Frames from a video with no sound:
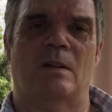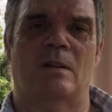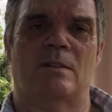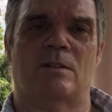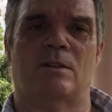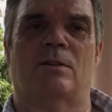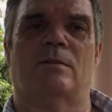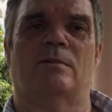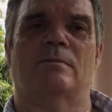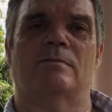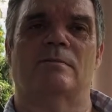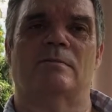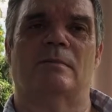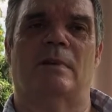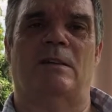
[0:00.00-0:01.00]
So
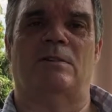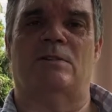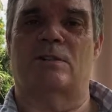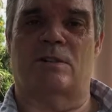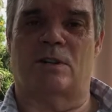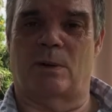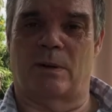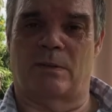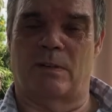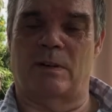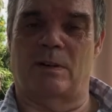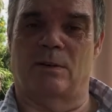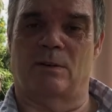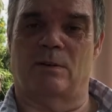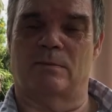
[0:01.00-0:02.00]
it's just a quick
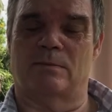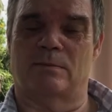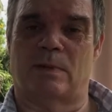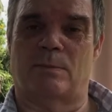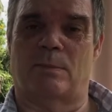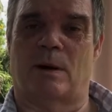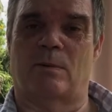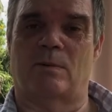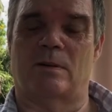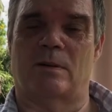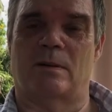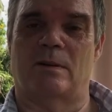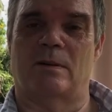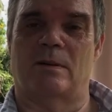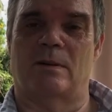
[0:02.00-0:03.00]
video about
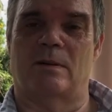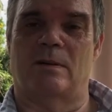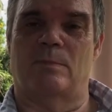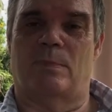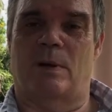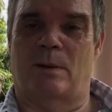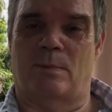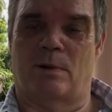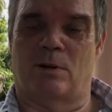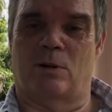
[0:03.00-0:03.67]
people